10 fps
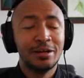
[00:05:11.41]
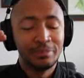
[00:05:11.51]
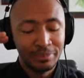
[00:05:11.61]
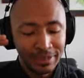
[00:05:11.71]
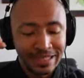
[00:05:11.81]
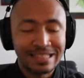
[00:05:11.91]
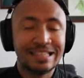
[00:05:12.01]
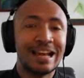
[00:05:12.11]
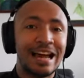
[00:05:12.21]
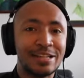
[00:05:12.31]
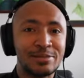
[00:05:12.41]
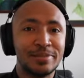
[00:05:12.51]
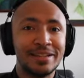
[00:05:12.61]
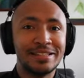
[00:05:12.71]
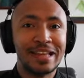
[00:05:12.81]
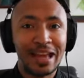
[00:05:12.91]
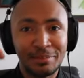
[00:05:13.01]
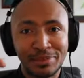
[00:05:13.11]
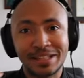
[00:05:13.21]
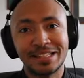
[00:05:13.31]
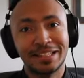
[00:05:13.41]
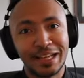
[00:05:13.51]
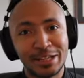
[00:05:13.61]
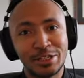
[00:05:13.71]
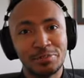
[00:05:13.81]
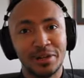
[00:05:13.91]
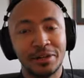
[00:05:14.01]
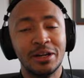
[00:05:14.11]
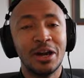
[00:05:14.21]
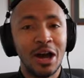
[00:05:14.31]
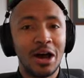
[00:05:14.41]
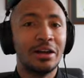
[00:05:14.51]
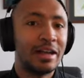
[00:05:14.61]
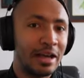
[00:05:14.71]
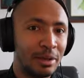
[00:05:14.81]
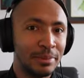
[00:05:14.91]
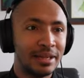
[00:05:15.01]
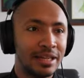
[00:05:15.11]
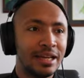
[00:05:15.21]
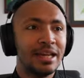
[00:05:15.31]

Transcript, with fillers: plus the Ice Blades, and plus the Lightning Spear on a helmet.